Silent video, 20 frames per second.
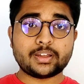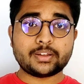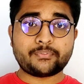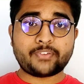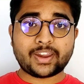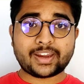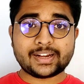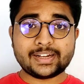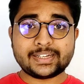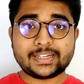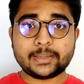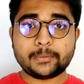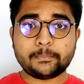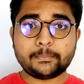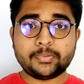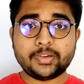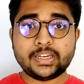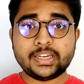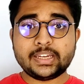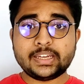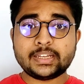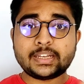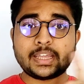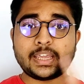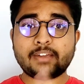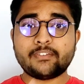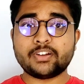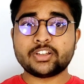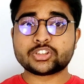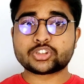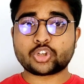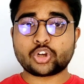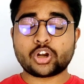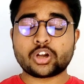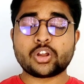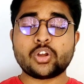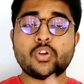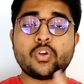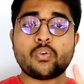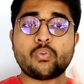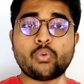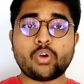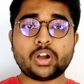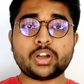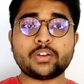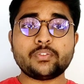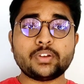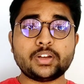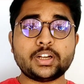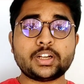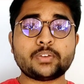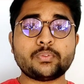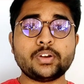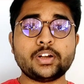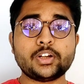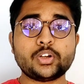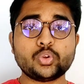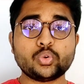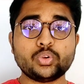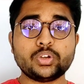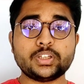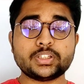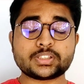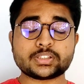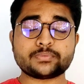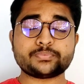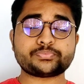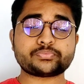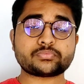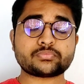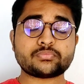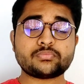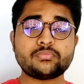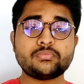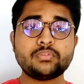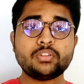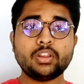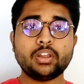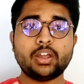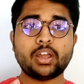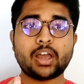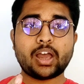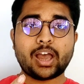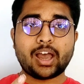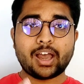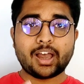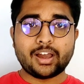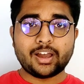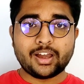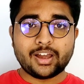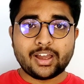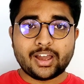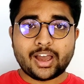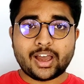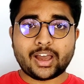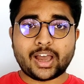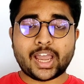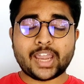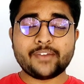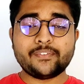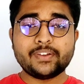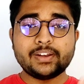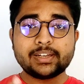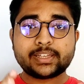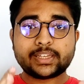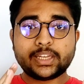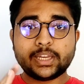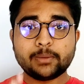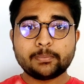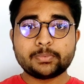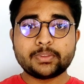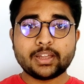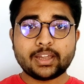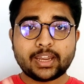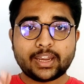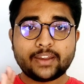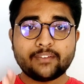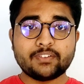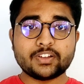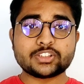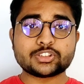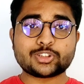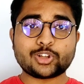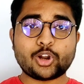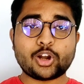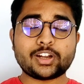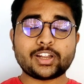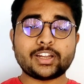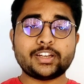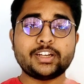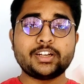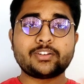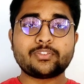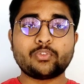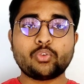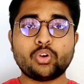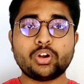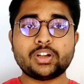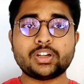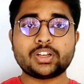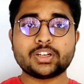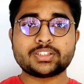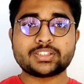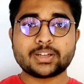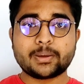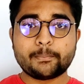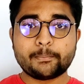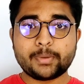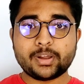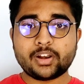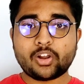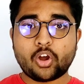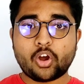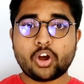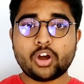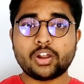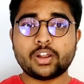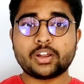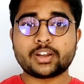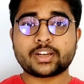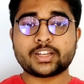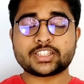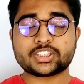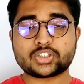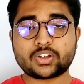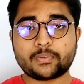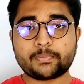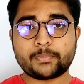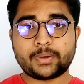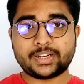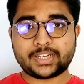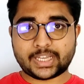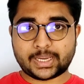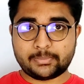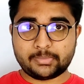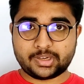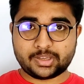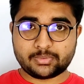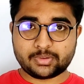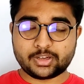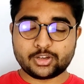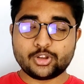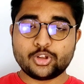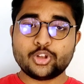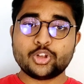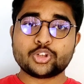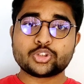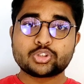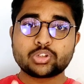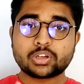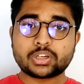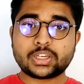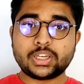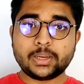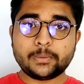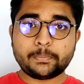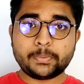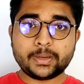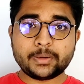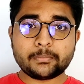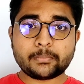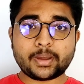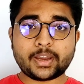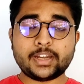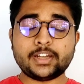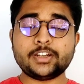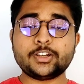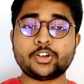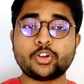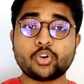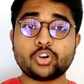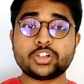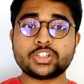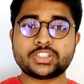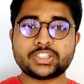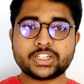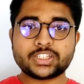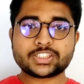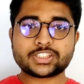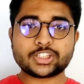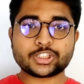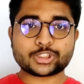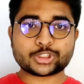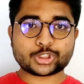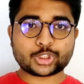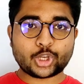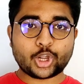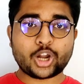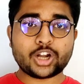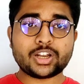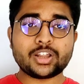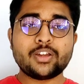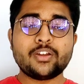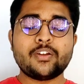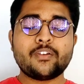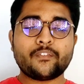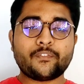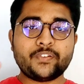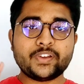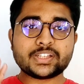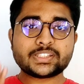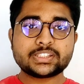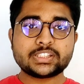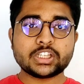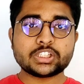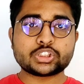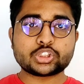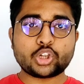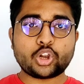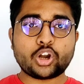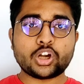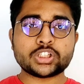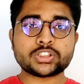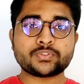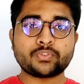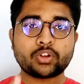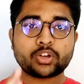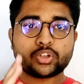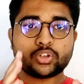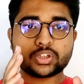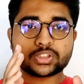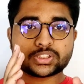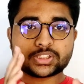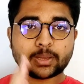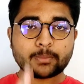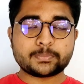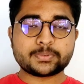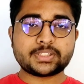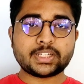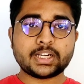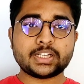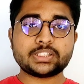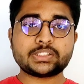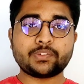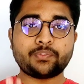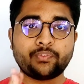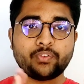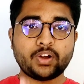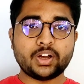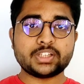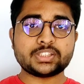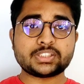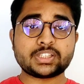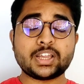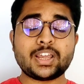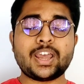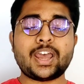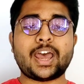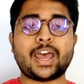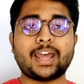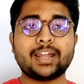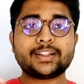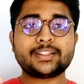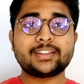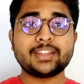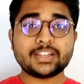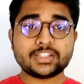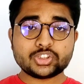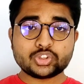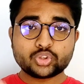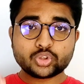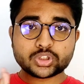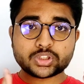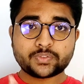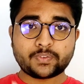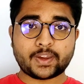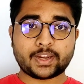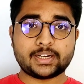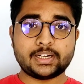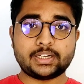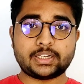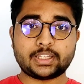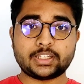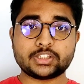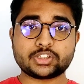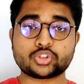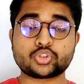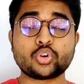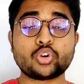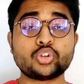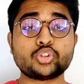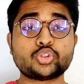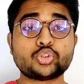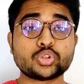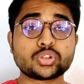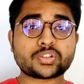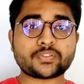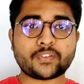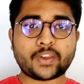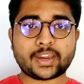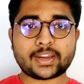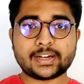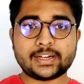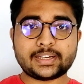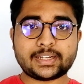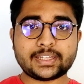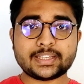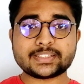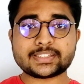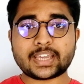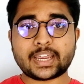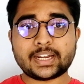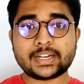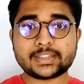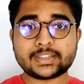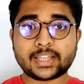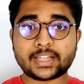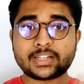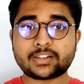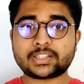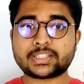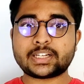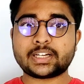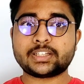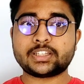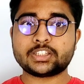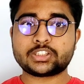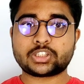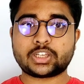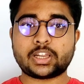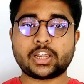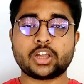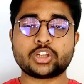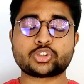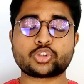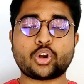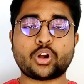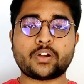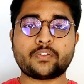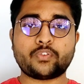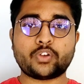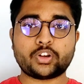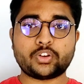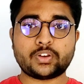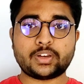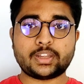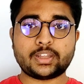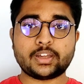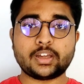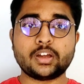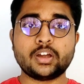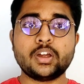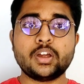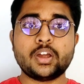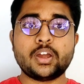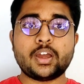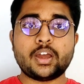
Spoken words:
faculty B in A1 slot. What it will do is, I will keep the A1 slot and it won't jumble all rest of my timetable. So keep in mind, don't change the slot. Fix the slots for your subjects first and then choose faculties. Don't choose faculties and then set the slot for your